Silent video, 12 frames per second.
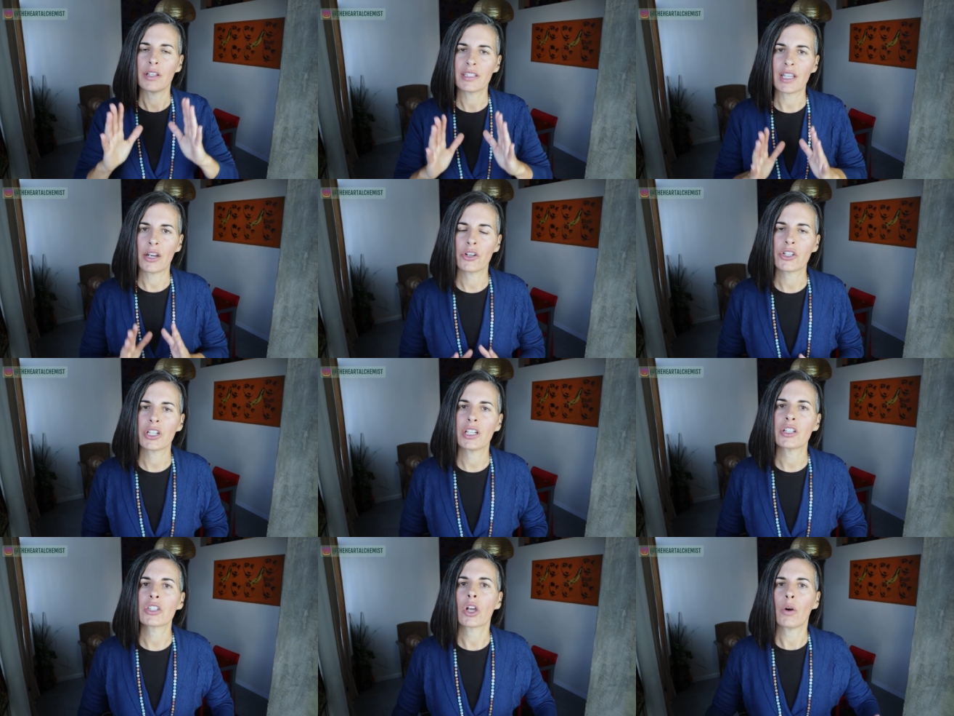this
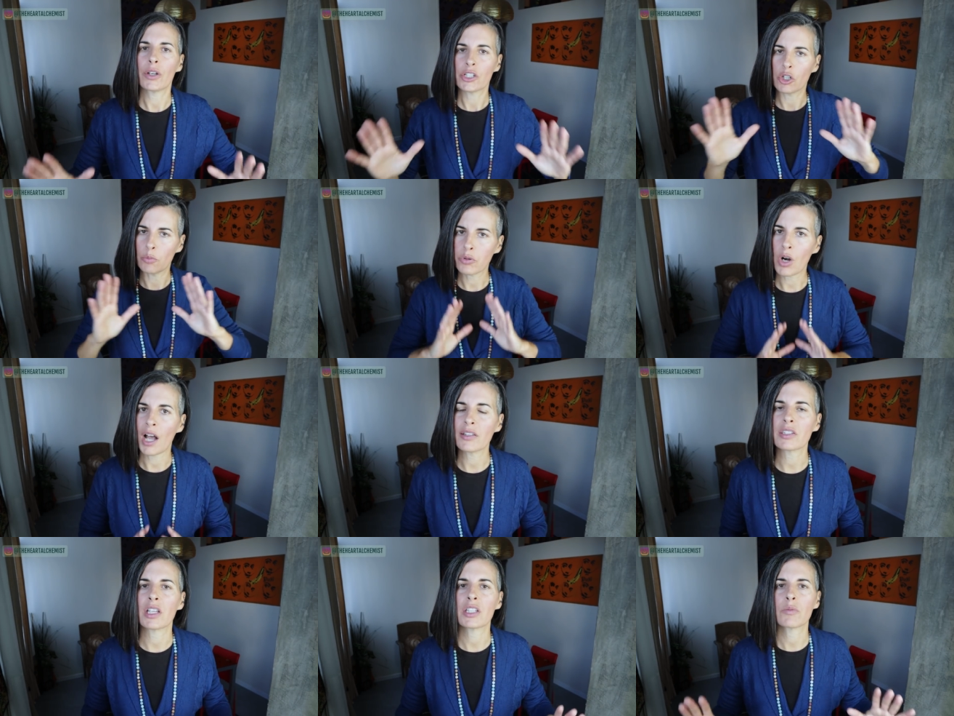energy is going to
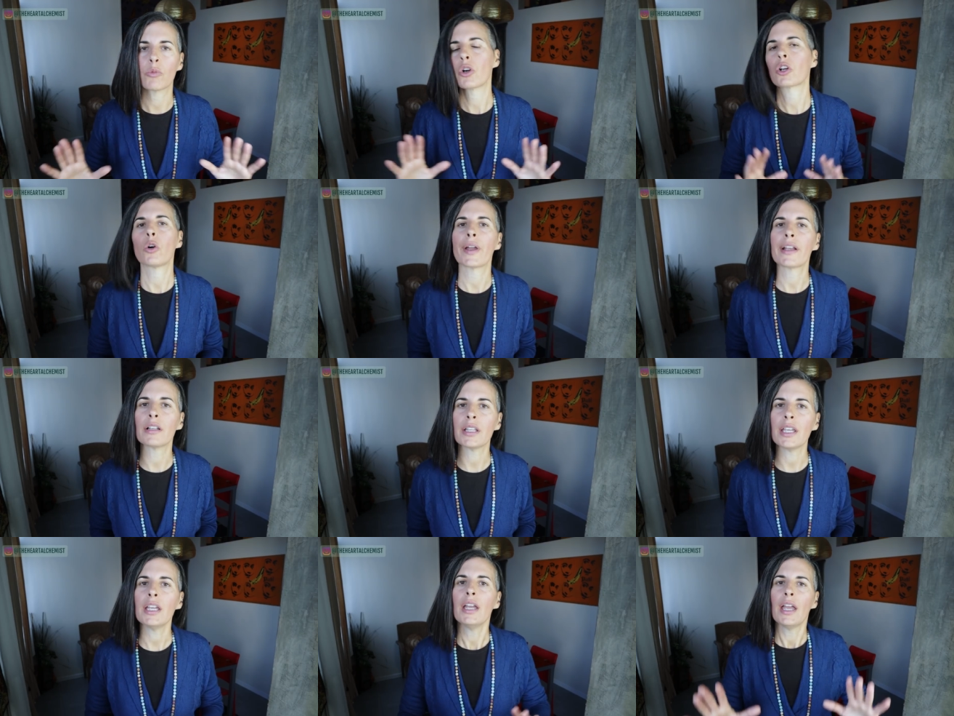process more
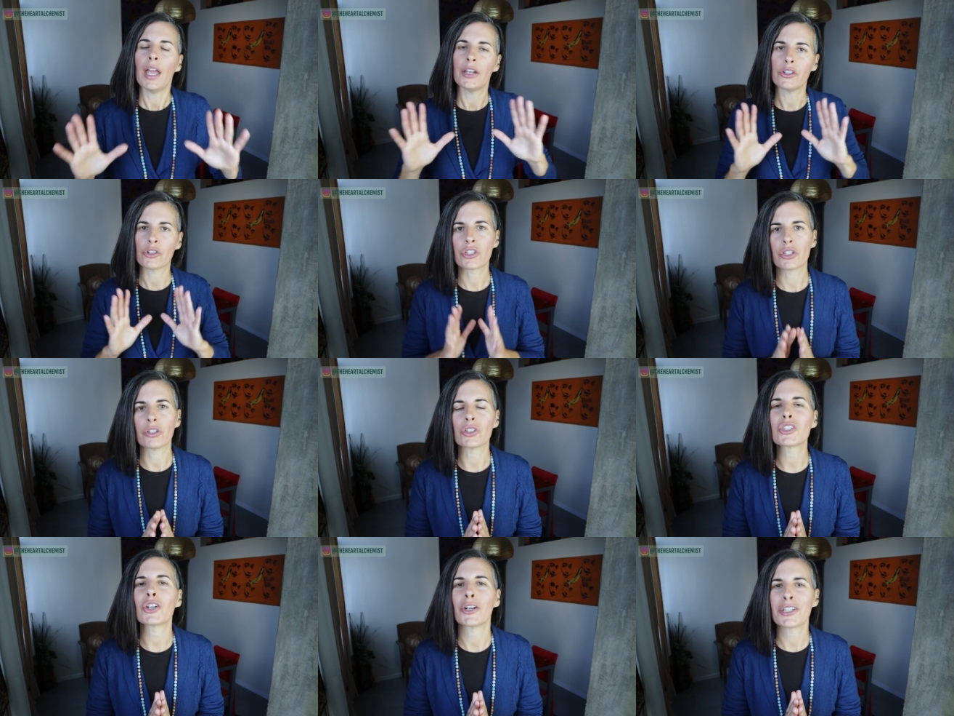quickly, and
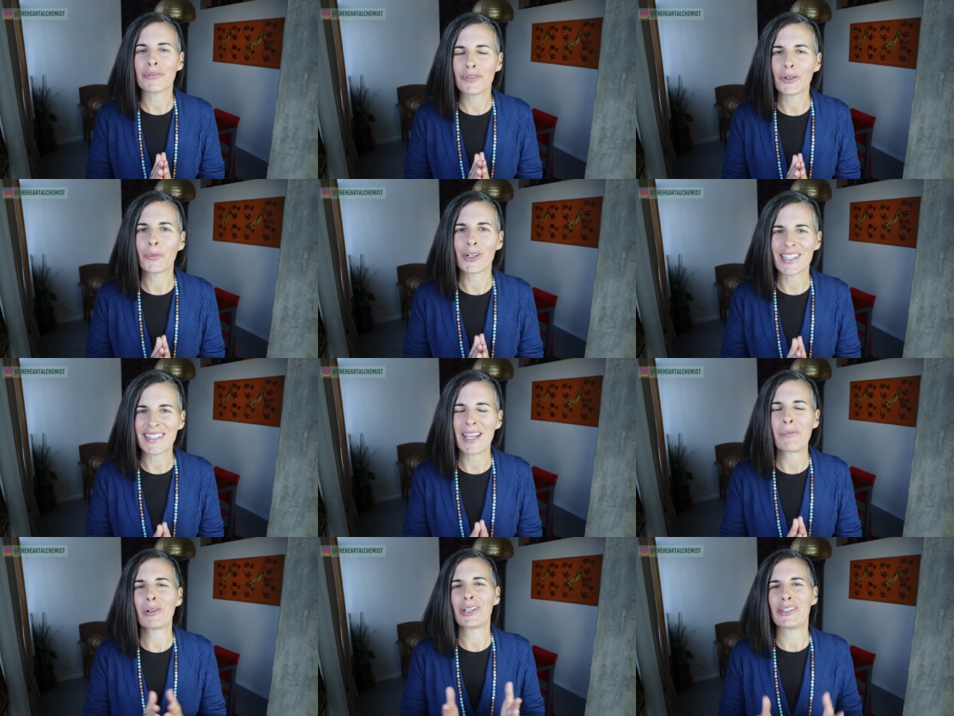you'll start to feel more
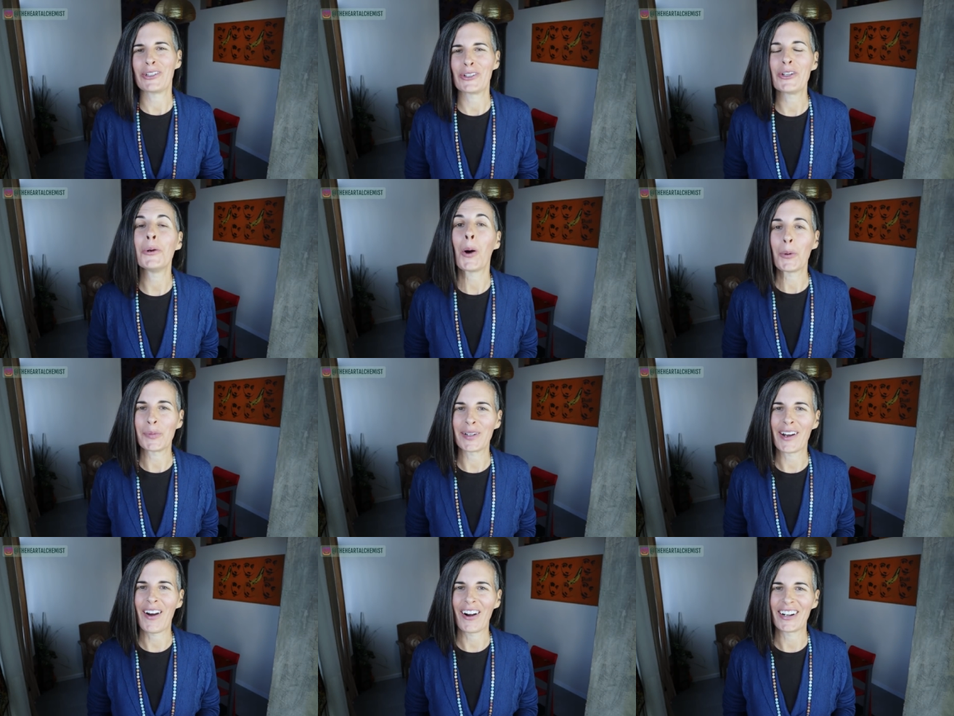stable in your new
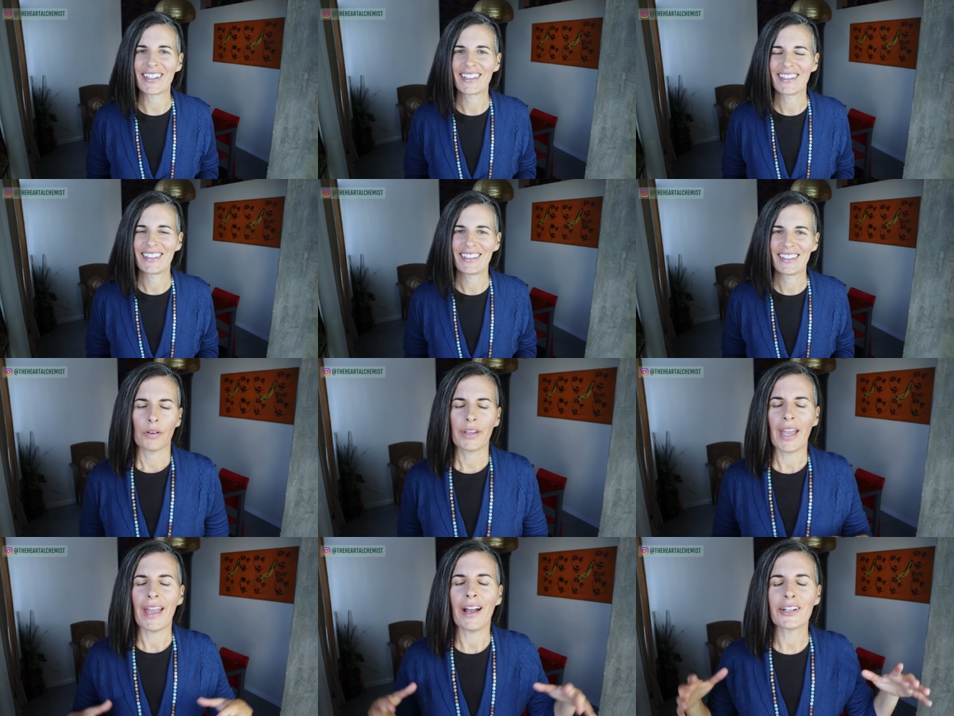open heart.
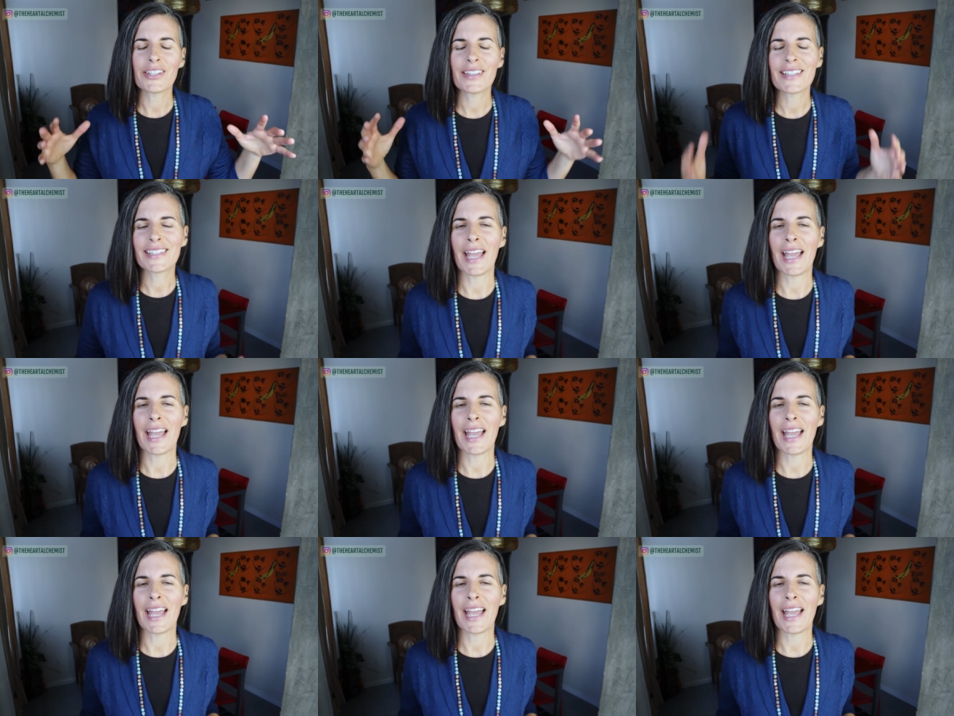Okay, on to the